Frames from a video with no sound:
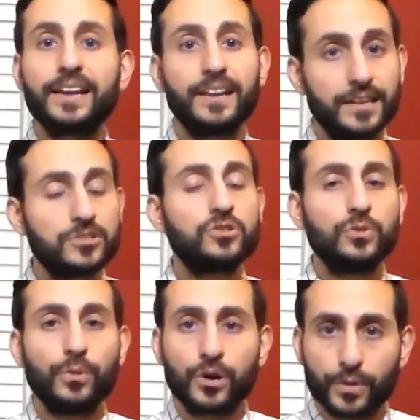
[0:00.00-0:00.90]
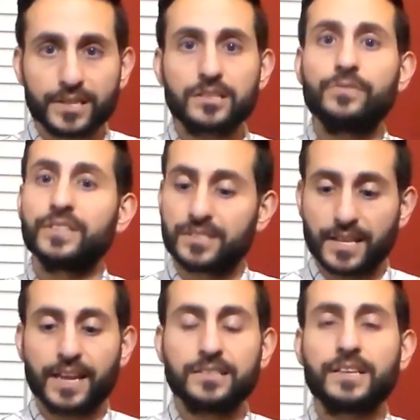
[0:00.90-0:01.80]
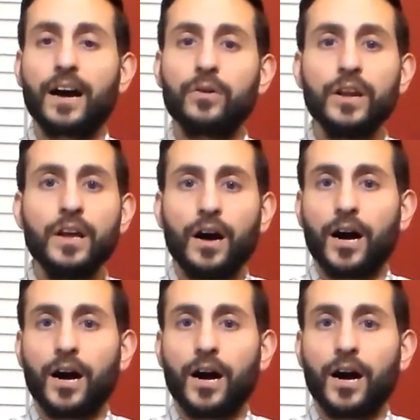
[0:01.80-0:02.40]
that it is too aggressive, it stands out,